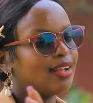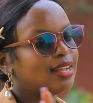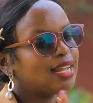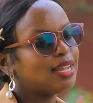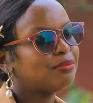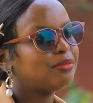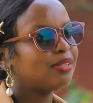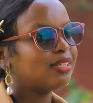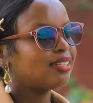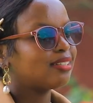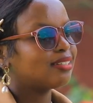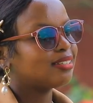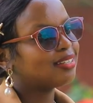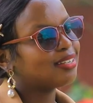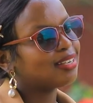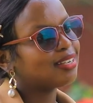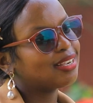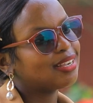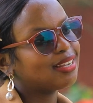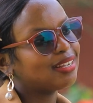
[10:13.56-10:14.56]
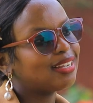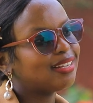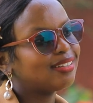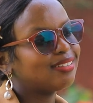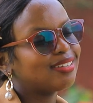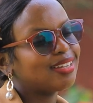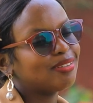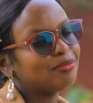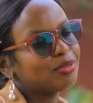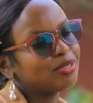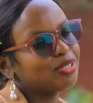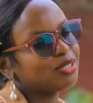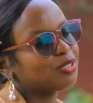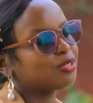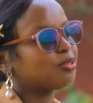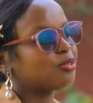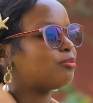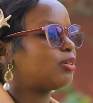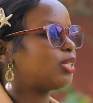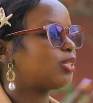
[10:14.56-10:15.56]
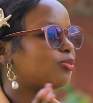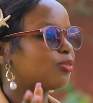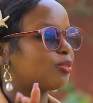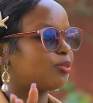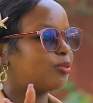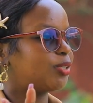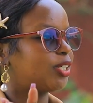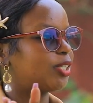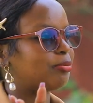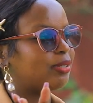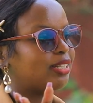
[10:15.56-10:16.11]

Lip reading: I mean, I'm not so much for God,